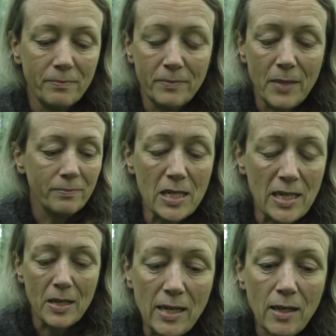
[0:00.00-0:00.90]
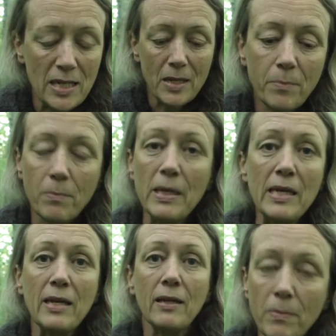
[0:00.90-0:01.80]
see
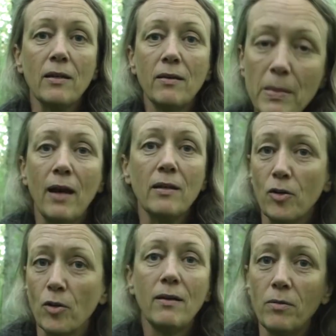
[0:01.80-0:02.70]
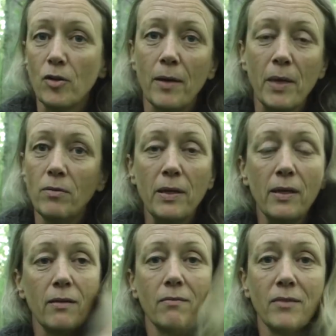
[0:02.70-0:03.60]
me in, I don't know, I may
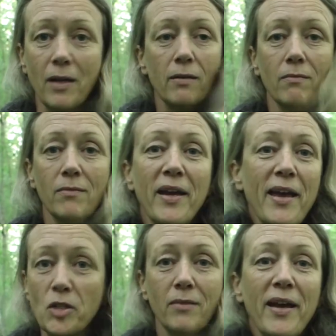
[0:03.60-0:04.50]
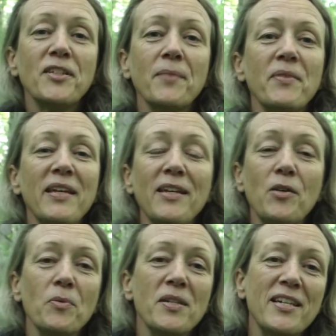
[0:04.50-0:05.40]
be cutting my hair or something.
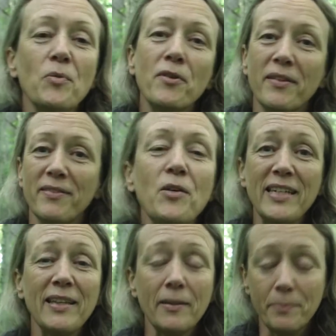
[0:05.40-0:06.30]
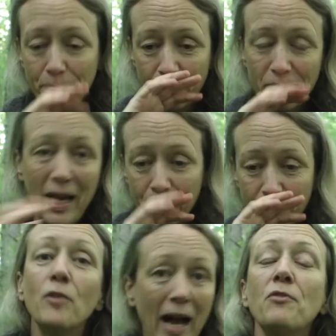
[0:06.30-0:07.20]
You see that I
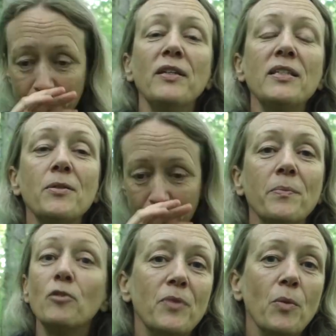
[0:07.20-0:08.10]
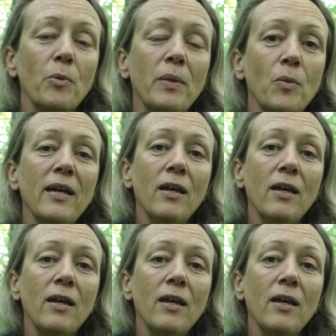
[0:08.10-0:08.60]
look different, probably.